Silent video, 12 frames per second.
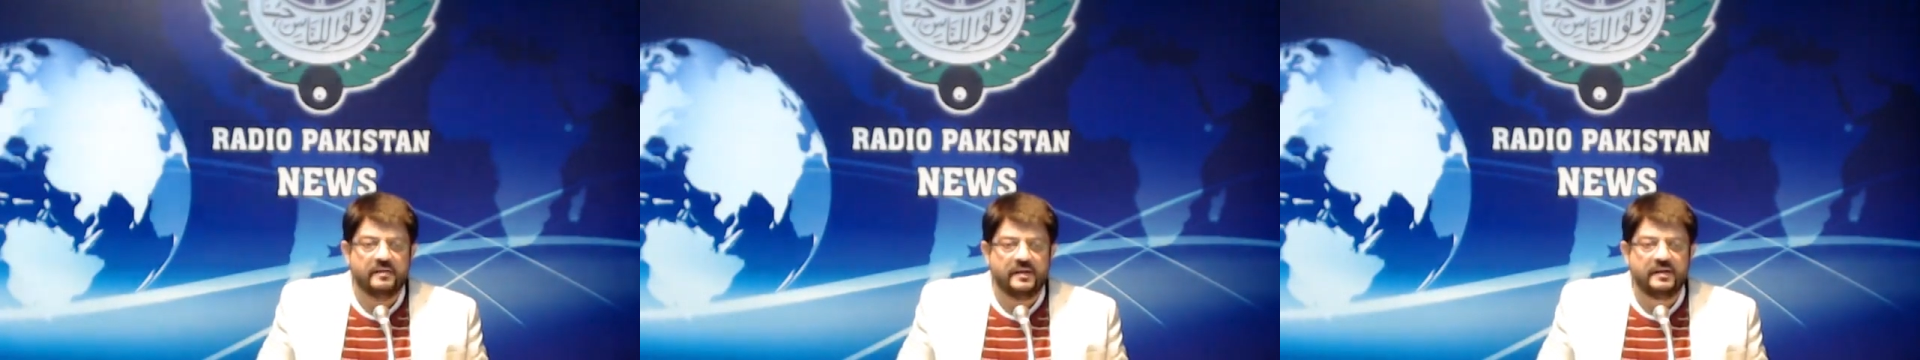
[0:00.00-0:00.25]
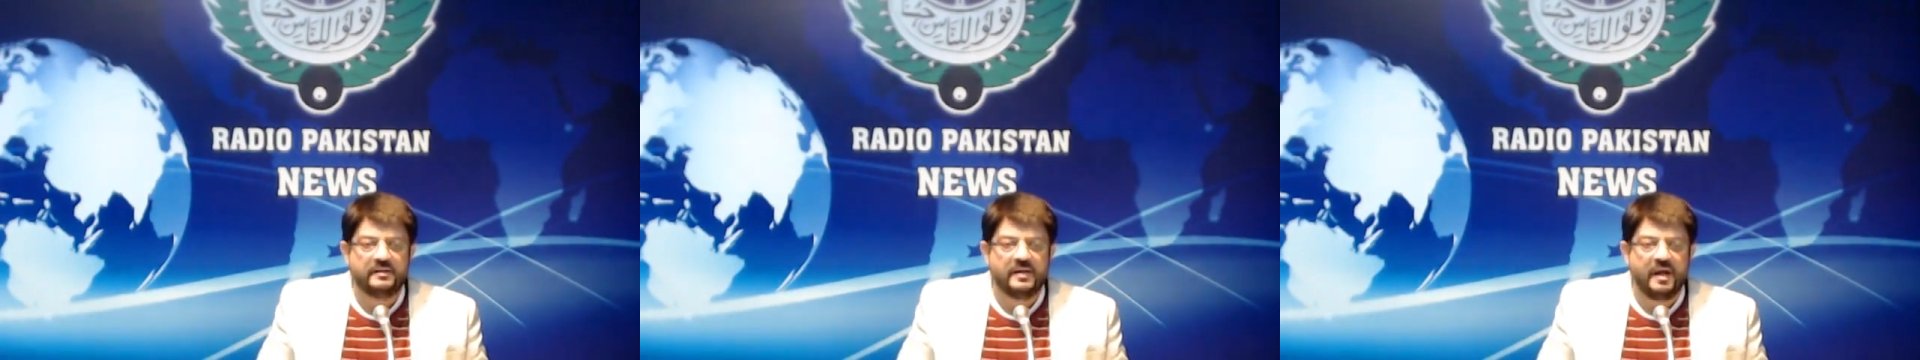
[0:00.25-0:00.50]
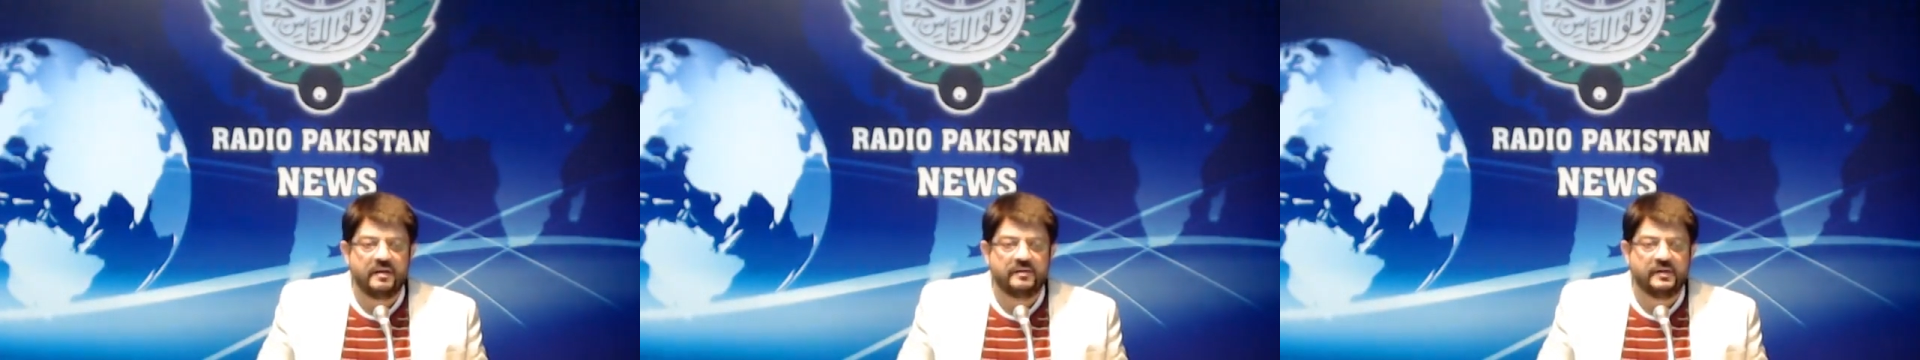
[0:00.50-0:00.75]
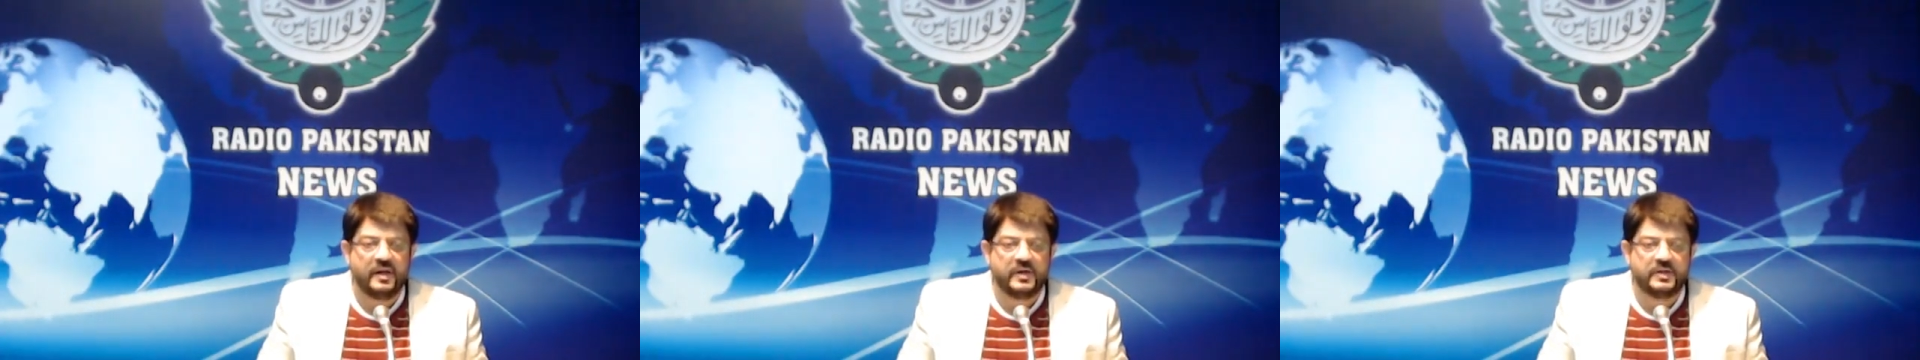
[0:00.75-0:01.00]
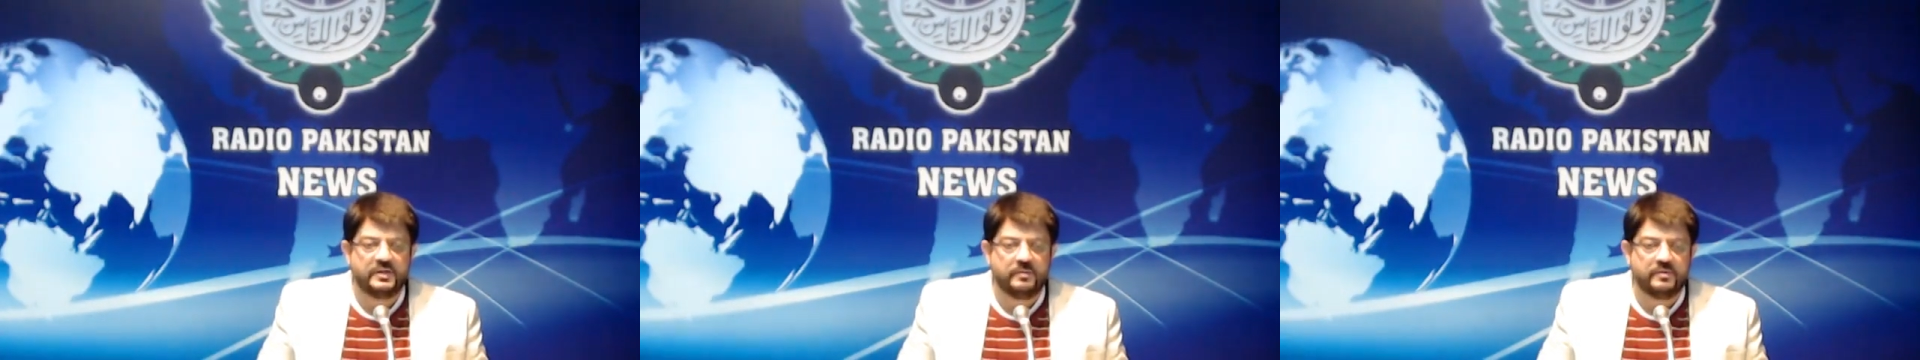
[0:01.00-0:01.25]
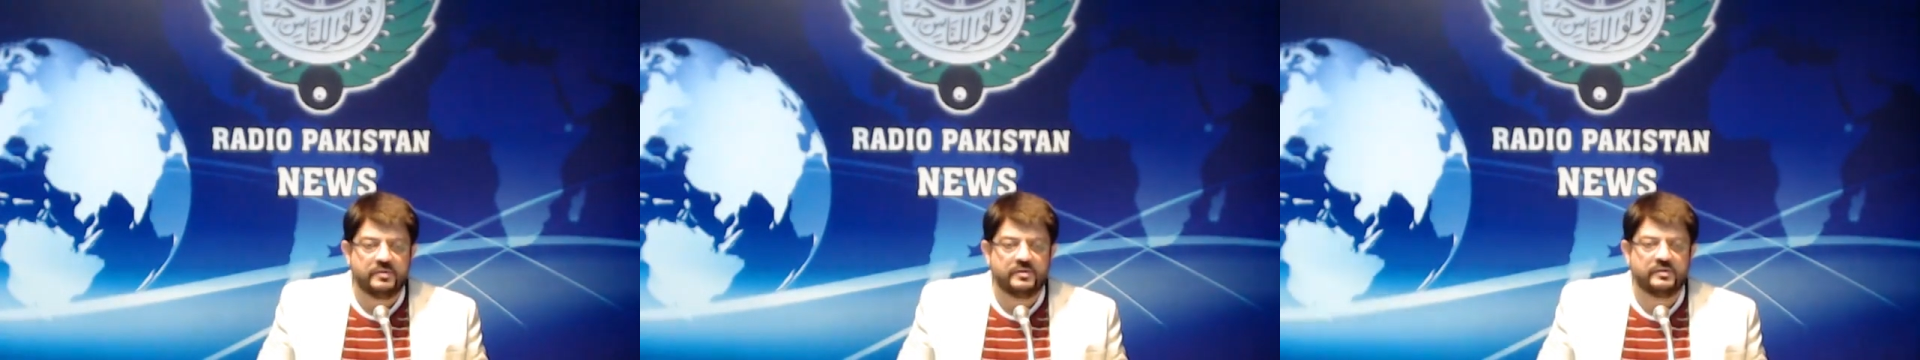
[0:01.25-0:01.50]
think tanks,
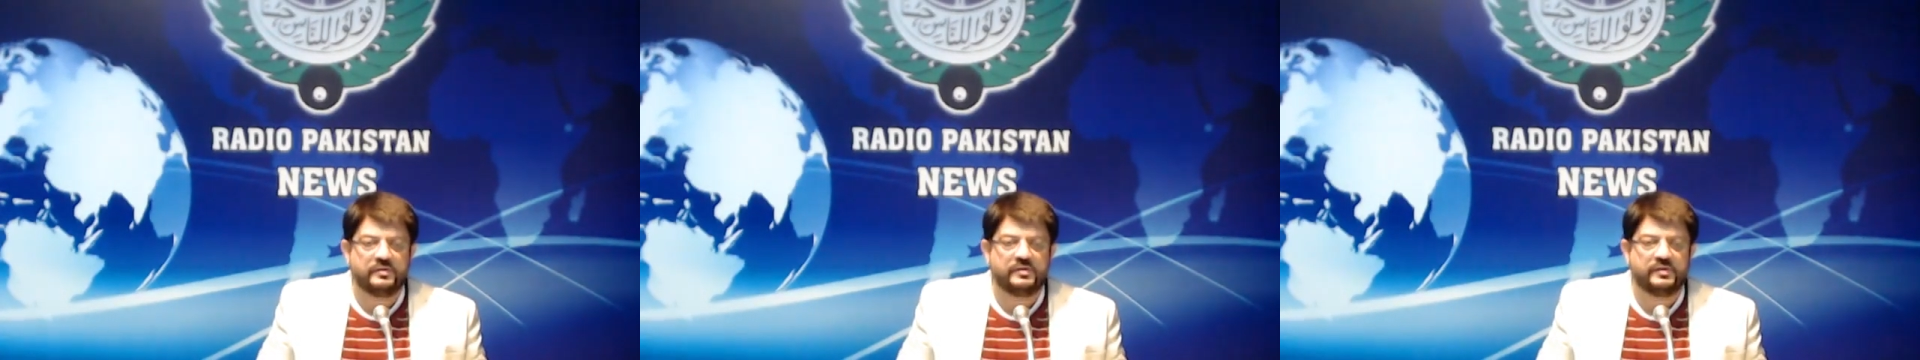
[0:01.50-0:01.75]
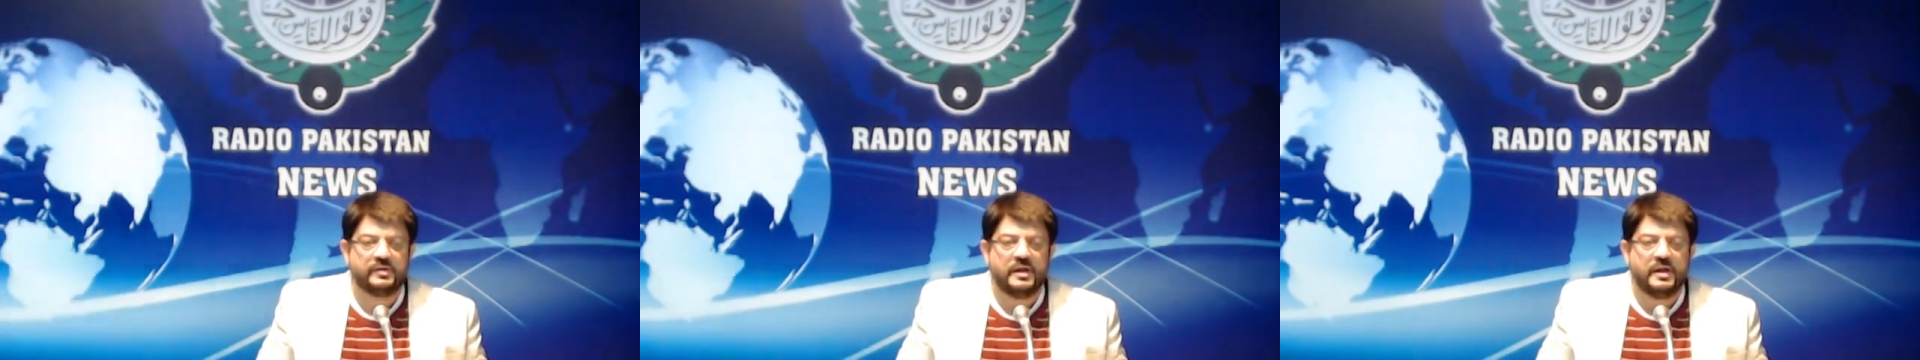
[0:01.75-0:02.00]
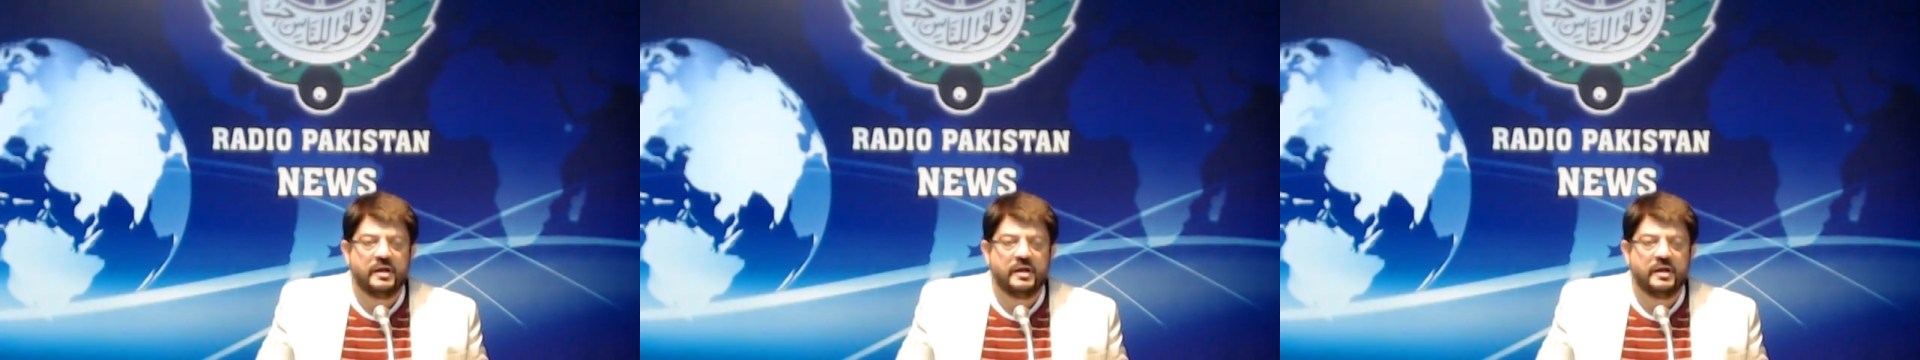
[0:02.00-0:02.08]
academicians,